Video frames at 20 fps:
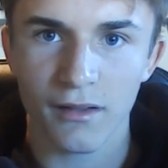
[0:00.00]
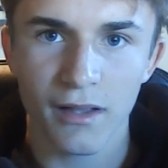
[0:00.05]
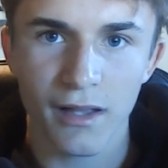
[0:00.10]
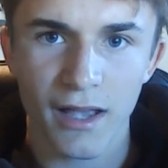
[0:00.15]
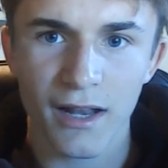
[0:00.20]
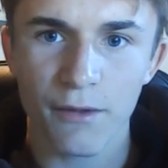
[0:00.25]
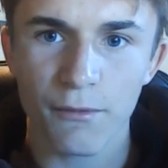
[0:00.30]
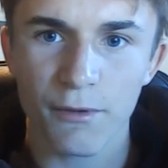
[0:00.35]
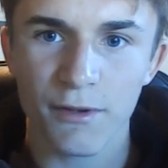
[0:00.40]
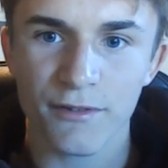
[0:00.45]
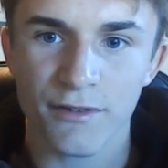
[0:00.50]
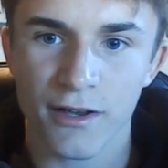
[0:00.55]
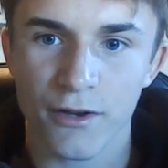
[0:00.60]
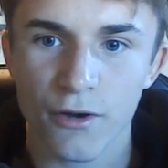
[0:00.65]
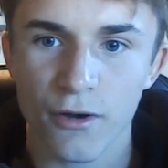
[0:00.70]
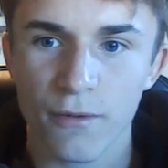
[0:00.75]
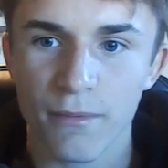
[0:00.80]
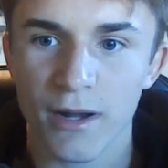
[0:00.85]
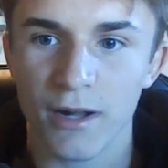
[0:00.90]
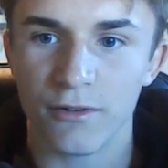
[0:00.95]
Anyways, I
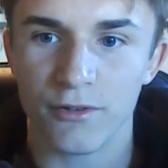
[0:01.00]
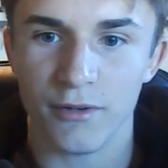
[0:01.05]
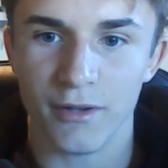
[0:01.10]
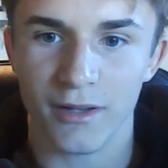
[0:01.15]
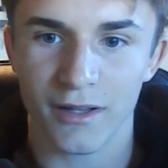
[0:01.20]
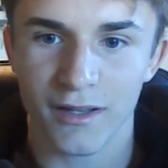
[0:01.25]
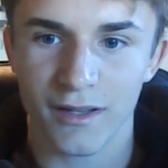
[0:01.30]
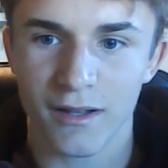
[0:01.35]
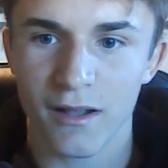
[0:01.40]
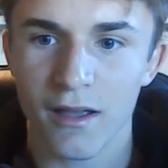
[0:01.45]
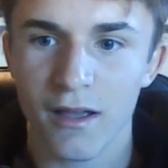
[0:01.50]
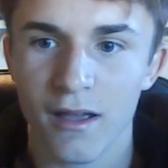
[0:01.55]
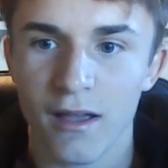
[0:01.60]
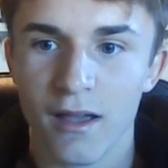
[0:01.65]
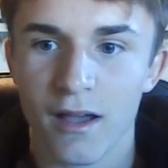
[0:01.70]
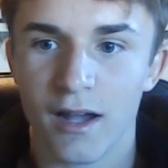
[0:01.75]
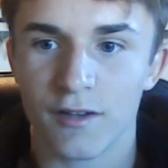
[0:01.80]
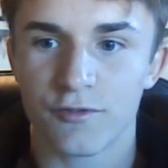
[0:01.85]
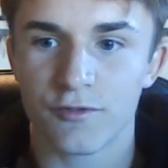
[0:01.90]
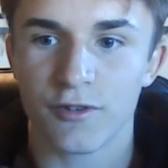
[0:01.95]
go about doing it.
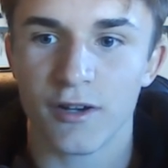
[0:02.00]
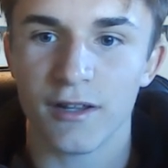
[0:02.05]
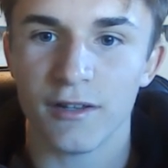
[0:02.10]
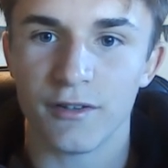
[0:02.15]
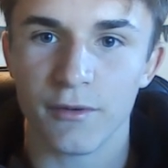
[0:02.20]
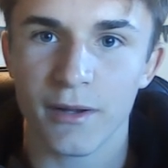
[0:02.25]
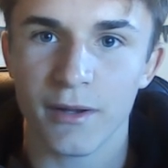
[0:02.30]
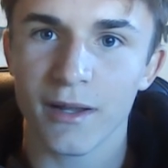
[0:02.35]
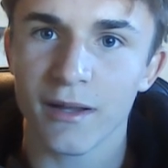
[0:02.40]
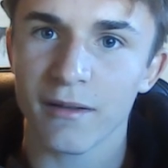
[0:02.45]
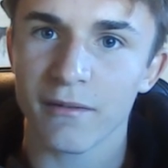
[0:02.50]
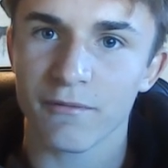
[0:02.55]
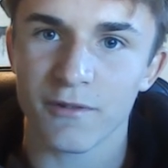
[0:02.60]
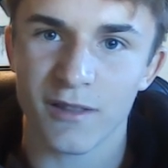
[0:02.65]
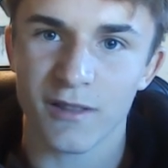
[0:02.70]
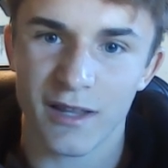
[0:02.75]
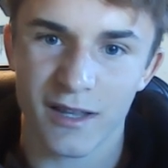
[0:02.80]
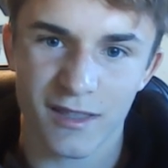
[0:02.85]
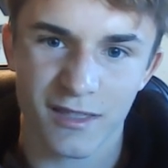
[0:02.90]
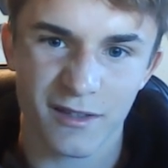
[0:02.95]
I tried doing it for
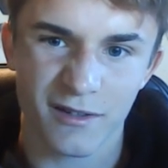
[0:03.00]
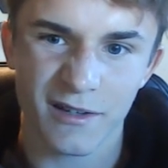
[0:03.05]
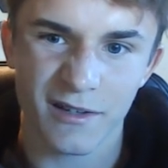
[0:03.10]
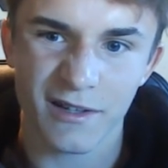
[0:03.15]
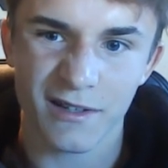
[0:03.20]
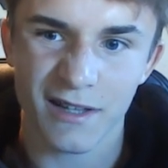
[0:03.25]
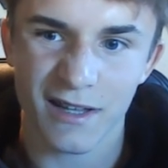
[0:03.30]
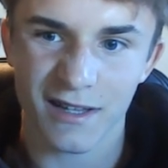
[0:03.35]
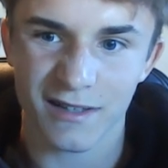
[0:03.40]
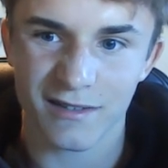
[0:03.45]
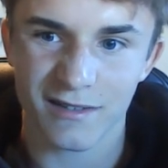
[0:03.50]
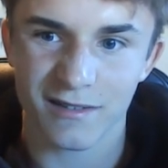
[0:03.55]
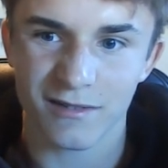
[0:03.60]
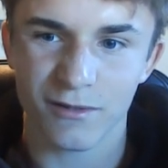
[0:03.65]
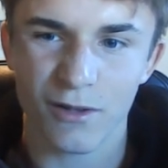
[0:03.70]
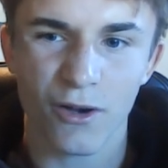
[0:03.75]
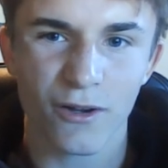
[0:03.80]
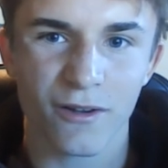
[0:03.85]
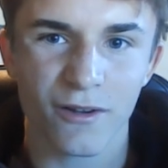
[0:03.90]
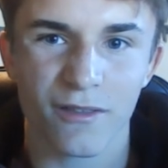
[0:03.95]
like 30 days,
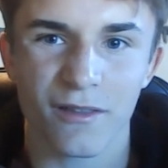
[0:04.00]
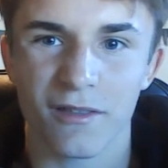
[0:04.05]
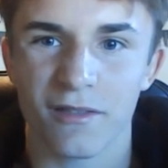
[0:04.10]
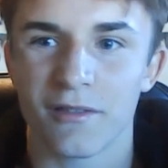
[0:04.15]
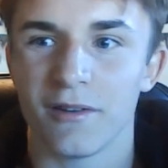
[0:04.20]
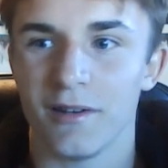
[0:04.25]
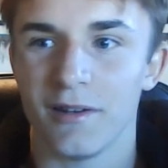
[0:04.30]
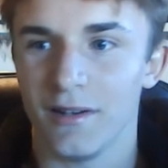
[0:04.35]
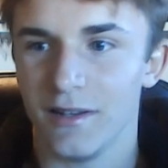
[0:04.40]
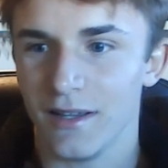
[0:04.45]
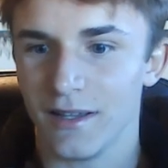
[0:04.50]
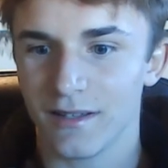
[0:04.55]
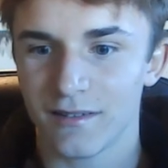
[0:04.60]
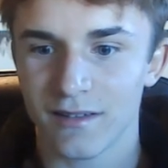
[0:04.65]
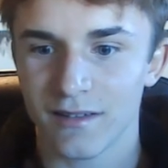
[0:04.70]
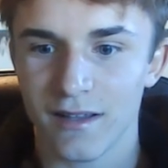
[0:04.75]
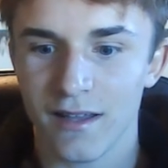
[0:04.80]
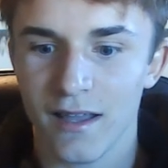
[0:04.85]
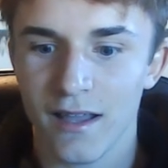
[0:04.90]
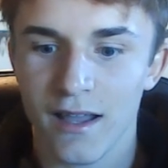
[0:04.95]
longer than 30
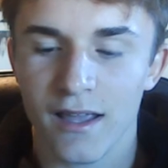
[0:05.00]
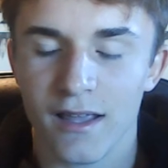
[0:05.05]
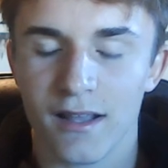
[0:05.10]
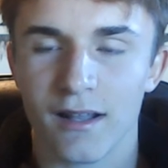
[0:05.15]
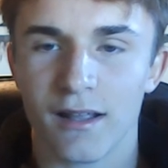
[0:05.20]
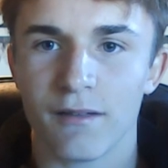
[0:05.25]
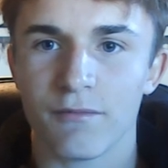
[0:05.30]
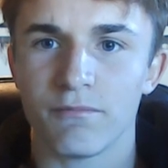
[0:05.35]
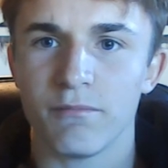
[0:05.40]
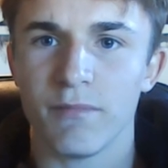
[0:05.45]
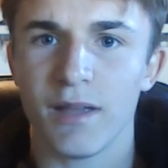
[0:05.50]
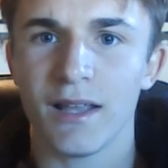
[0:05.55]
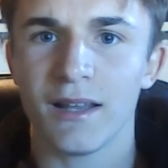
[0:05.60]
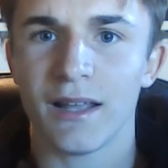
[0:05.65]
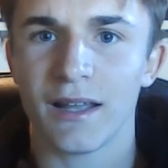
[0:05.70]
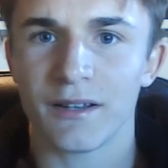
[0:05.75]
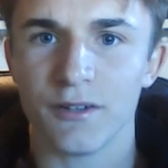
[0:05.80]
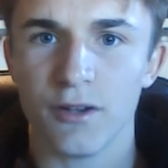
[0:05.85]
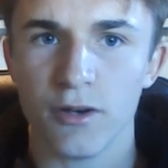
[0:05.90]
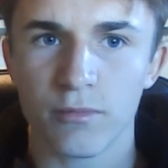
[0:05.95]
days, and I made
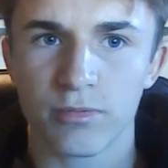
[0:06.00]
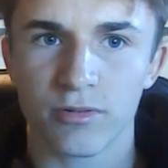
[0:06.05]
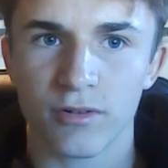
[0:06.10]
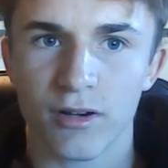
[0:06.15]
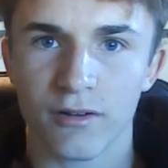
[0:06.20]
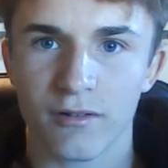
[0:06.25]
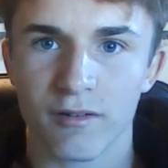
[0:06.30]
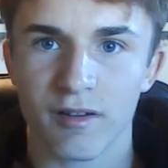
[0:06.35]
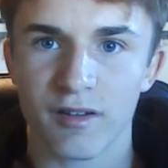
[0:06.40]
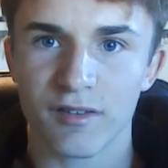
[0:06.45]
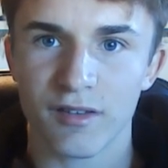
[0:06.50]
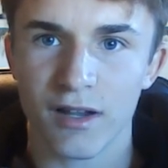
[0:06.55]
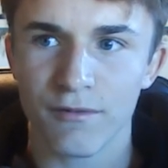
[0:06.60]
like no progress.